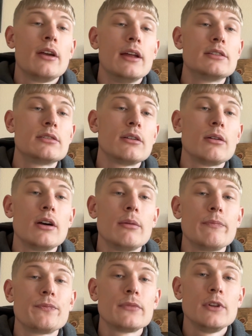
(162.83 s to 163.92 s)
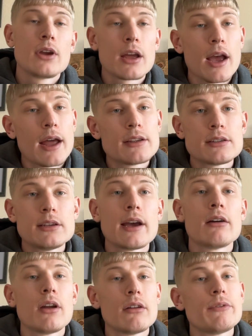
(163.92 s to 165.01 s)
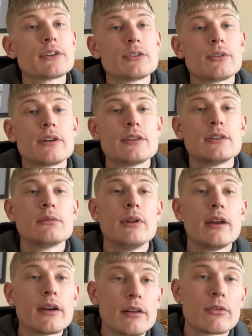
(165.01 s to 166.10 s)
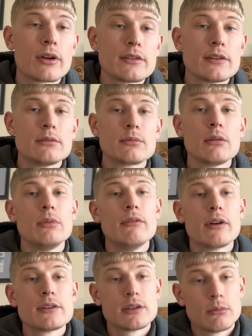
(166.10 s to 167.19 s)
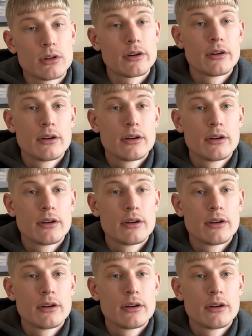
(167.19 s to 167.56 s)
And so you can kind of see how nonfiction criticism and narrative criticism can be very similar.